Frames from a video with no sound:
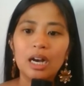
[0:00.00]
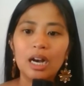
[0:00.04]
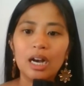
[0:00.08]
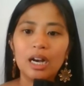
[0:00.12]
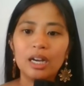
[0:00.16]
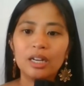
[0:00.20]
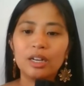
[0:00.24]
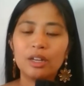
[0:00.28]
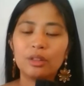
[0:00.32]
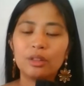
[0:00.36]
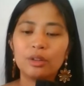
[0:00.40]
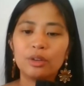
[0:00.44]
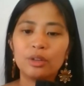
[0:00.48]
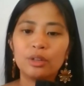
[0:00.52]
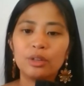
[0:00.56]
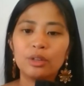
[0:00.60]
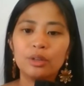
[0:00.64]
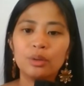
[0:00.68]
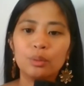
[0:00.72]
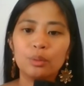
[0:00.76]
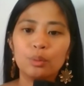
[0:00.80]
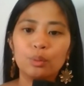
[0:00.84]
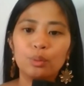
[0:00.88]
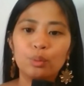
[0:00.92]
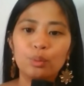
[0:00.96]
Another
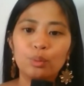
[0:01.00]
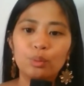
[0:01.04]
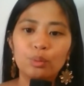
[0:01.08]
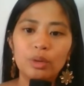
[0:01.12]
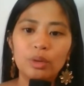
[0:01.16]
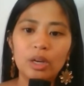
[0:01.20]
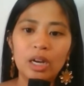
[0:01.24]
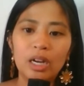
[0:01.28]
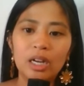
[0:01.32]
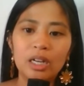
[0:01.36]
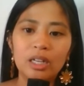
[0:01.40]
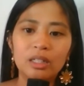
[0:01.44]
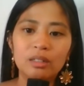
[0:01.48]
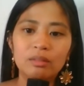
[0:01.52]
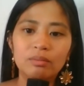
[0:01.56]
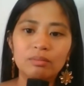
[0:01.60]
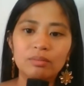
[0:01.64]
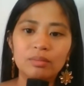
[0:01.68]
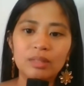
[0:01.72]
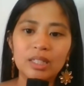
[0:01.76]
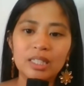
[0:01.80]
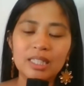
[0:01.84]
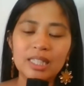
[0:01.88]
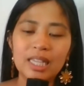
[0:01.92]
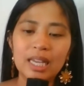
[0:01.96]

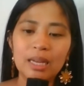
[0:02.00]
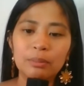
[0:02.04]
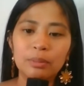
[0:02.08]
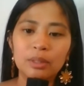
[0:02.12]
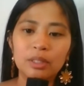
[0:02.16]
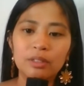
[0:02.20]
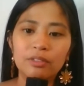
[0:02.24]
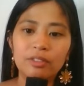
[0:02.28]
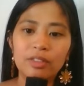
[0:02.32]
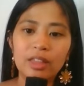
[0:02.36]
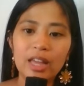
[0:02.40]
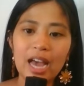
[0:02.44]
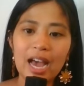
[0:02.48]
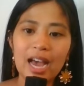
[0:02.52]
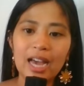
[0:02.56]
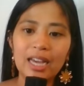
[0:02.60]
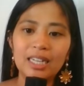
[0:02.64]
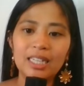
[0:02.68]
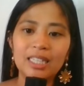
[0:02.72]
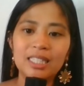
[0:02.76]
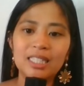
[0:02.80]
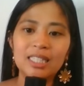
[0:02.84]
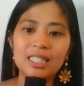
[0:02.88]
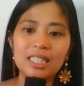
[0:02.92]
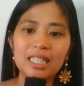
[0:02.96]
example of that
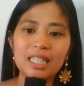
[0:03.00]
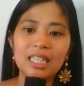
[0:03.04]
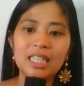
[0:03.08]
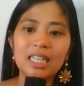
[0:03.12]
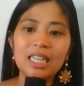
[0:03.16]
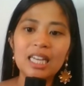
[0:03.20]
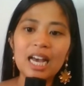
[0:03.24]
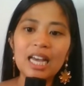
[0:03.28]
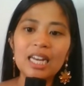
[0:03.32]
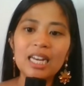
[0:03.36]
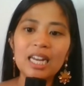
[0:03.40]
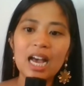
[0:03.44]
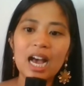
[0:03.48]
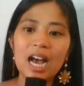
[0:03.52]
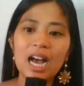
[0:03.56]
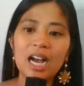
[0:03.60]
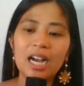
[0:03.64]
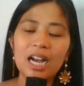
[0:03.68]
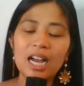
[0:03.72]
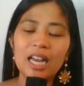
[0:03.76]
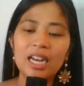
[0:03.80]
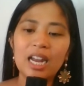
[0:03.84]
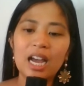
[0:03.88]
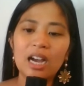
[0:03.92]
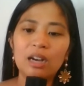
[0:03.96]
is ilan
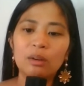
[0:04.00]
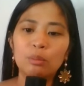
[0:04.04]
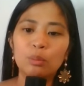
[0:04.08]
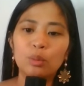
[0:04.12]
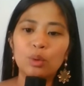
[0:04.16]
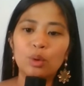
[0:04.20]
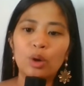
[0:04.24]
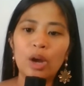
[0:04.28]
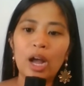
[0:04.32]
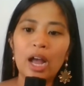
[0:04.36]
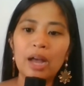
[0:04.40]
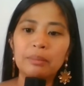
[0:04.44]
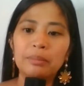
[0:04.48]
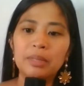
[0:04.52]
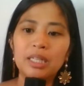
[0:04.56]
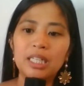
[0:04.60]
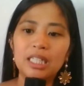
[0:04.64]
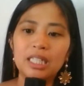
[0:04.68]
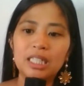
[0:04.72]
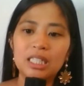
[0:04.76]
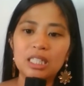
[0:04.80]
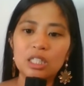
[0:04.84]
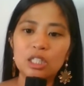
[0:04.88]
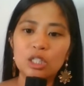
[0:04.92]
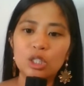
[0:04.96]
ang anak mo? How many
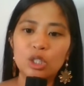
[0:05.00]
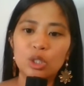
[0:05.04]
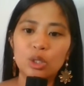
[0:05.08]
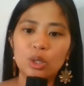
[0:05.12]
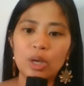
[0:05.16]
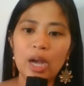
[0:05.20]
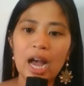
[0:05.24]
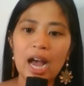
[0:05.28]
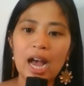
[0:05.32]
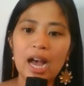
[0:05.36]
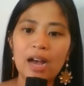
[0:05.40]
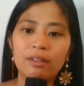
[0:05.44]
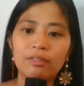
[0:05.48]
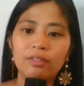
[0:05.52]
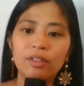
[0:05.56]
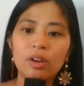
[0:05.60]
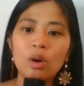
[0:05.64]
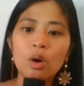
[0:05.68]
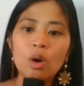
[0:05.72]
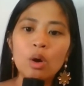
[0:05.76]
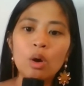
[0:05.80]
kids do you have?